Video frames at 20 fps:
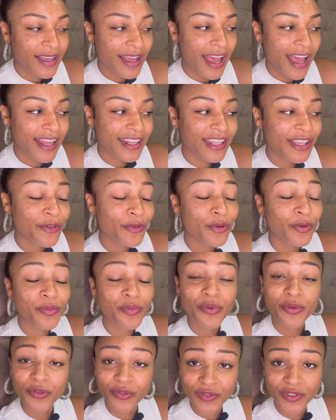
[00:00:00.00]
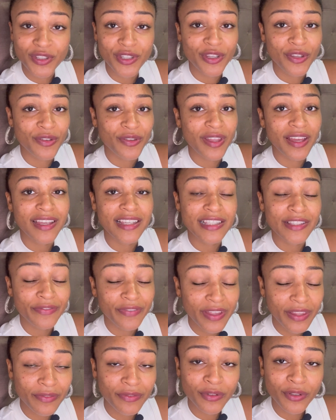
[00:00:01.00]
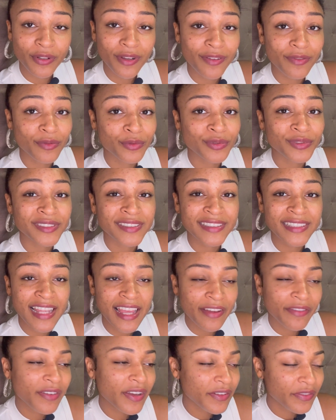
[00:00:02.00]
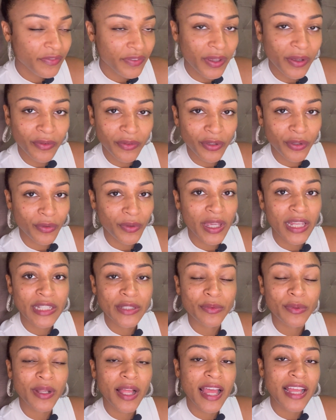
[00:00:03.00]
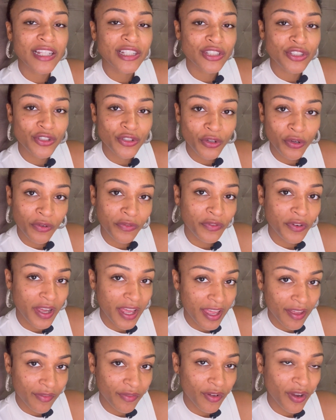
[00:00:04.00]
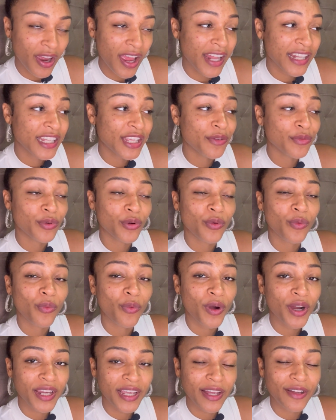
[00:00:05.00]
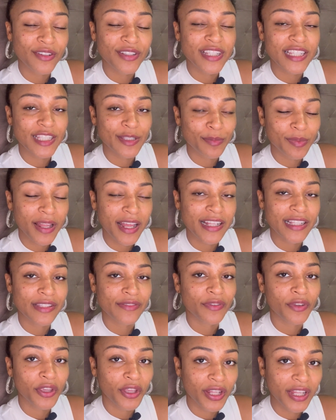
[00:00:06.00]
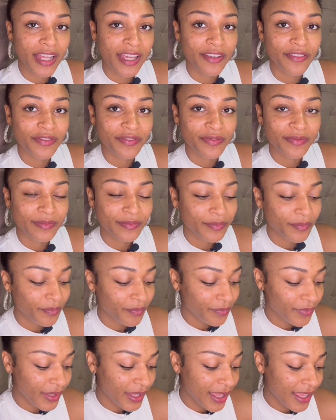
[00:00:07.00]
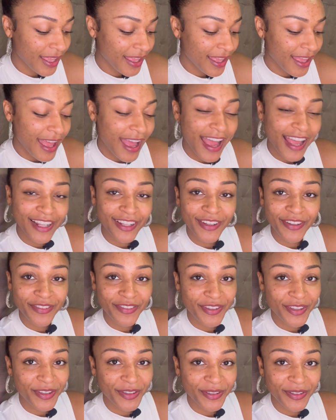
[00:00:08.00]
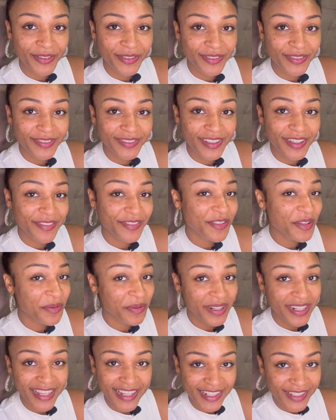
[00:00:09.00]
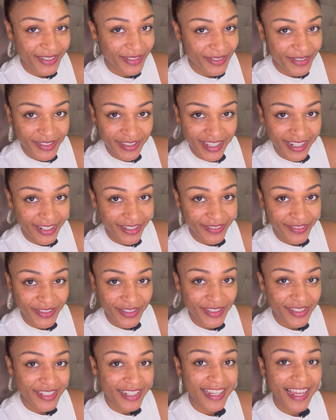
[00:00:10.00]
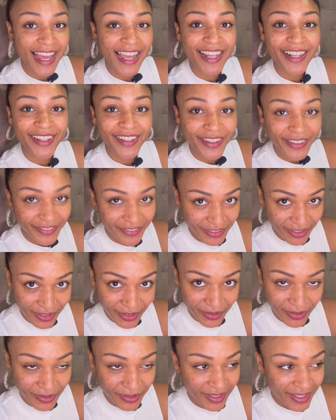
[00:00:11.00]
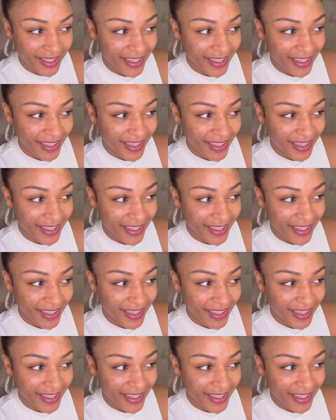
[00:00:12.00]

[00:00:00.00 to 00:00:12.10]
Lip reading: And he will prove to you that his faithful love will never fail you. It will endure forever. And he will work out his plans for your life. I love you. If nobody has told you they love you today, I love you.